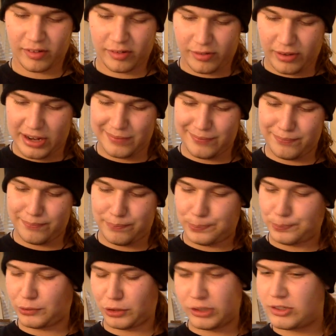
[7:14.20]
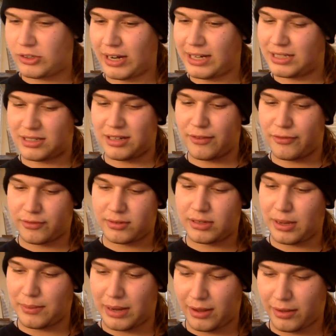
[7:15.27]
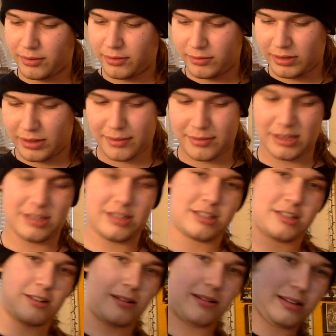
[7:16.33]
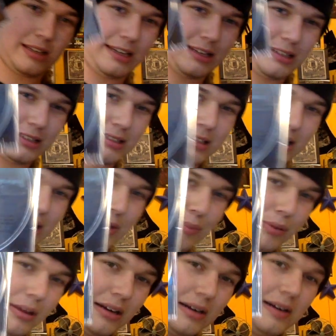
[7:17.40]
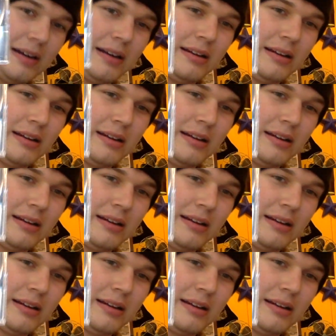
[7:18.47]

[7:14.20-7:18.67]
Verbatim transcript: Great, great stuff come out for them. This is currently in the CD player.